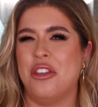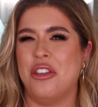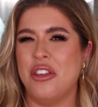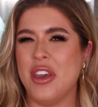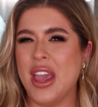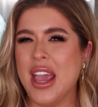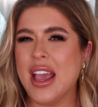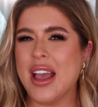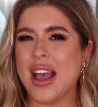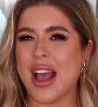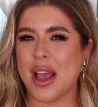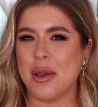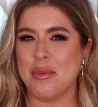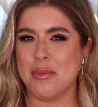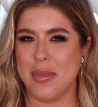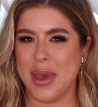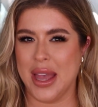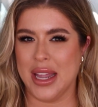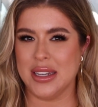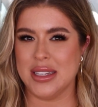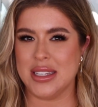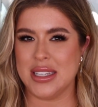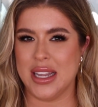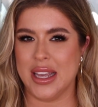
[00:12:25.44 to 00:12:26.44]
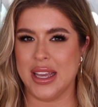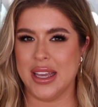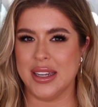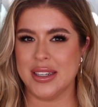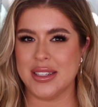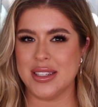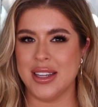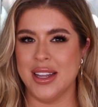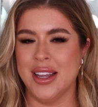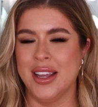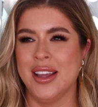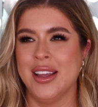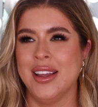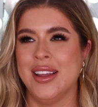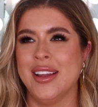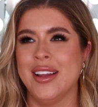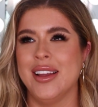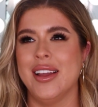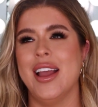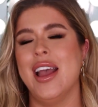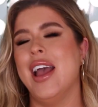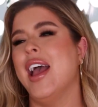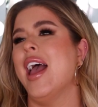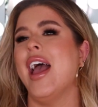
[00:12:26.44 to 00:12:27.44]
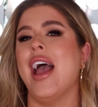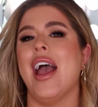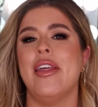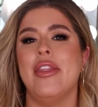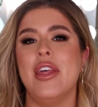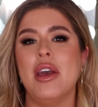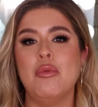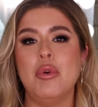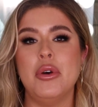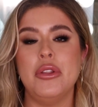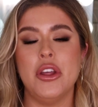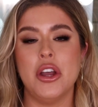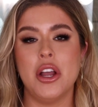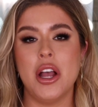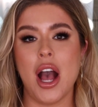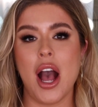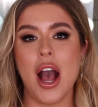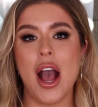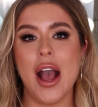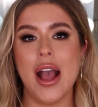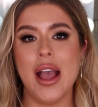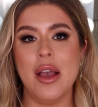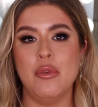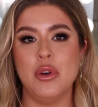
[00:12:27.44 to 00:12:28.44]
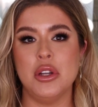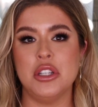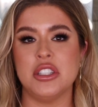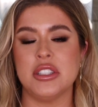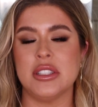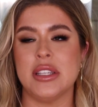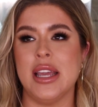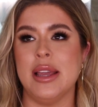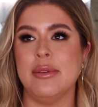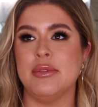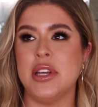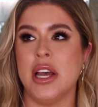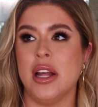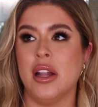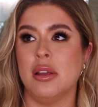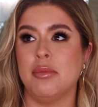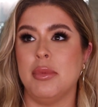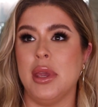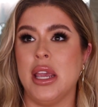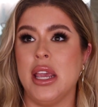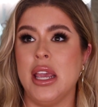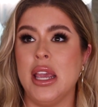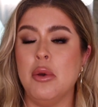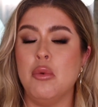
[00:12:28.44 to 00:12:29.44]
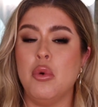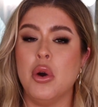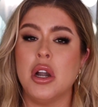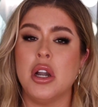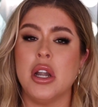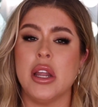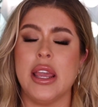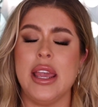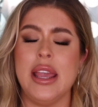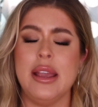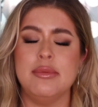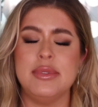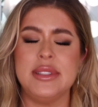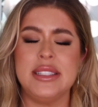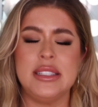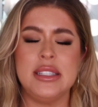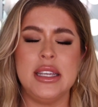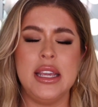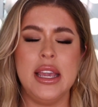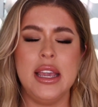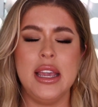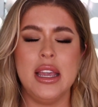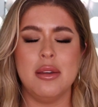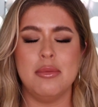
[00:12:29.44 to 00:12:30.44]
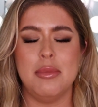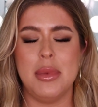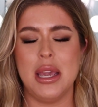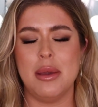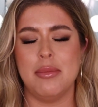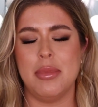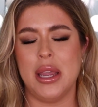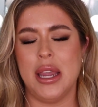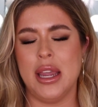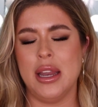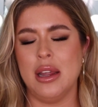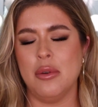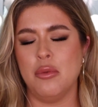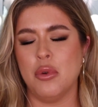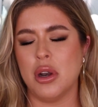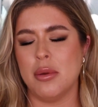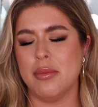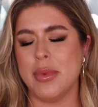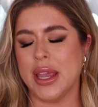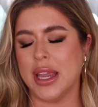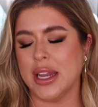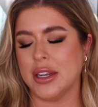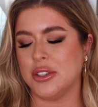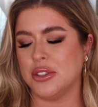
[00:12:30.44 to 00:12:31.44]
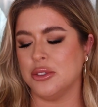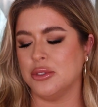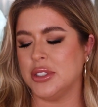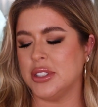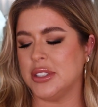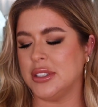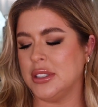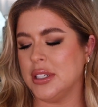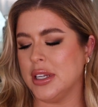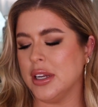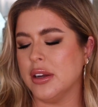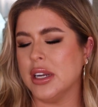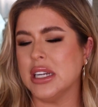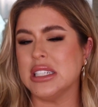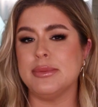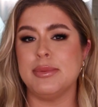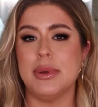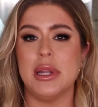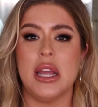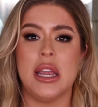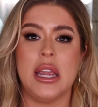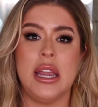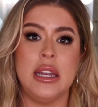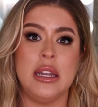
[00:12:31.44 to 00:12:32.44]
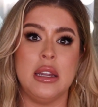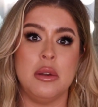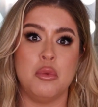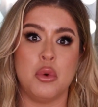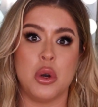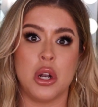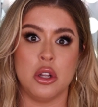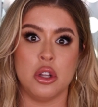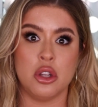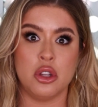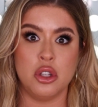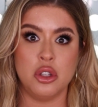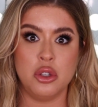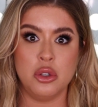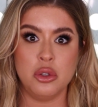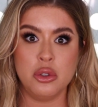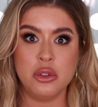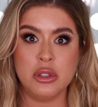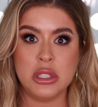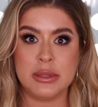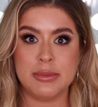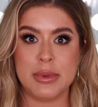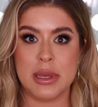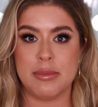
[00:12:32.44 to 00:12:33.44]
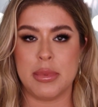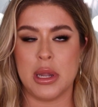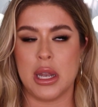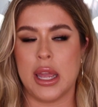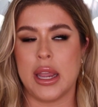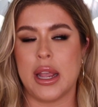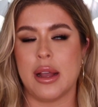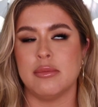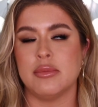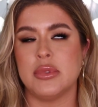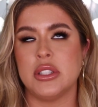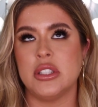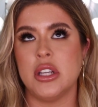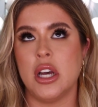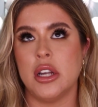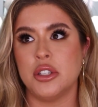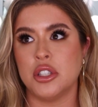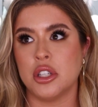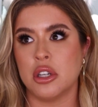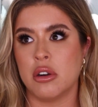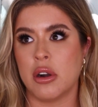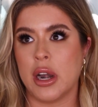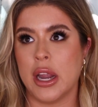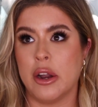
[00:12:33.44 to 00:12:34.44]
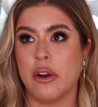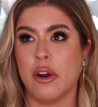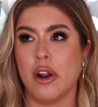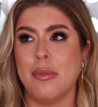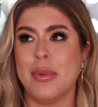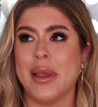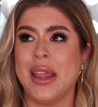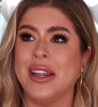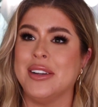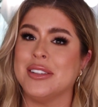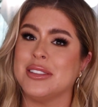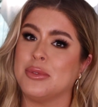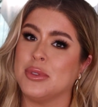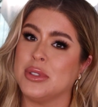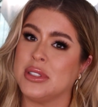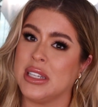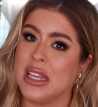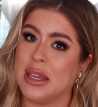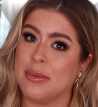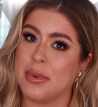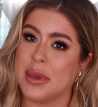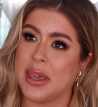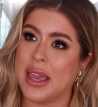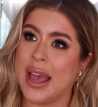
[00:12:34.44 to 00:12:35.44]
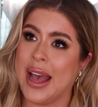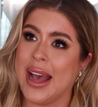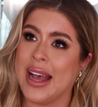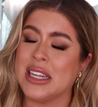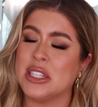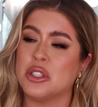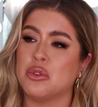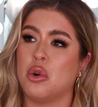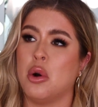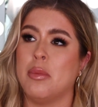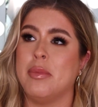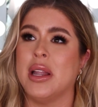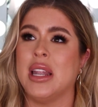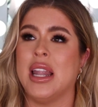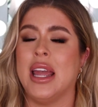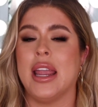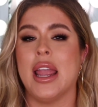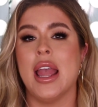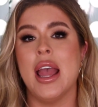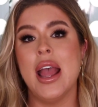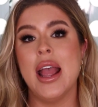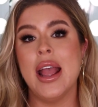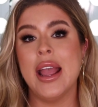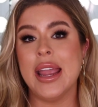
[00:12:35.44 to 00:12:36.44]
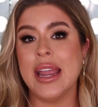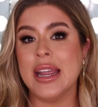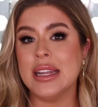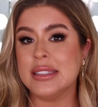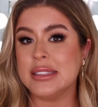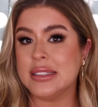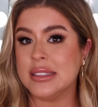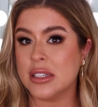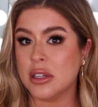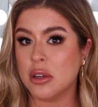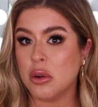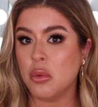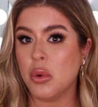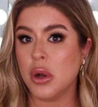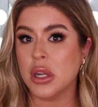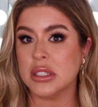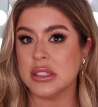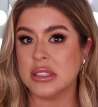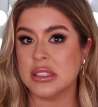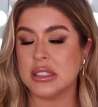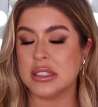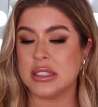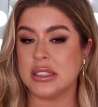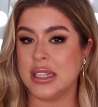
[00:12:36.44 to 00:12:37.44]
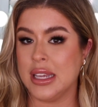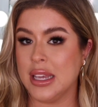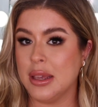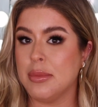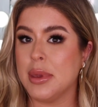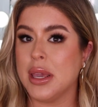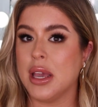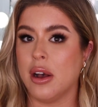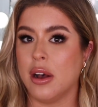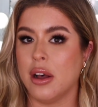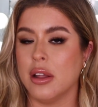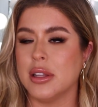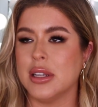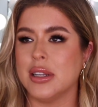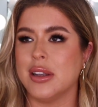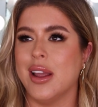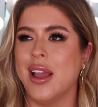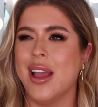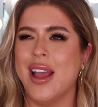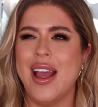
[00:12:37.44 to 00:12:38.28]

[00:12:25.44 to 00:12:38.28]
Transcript: think I meant it. And then when the guy would just keep telling me he wanted to keep seeing me, but he didn't want to make it too serious, but like he didn't want to lose me, but like I'm such a great girl, but he just wants to keep it casual, but like he still wants to see me all the...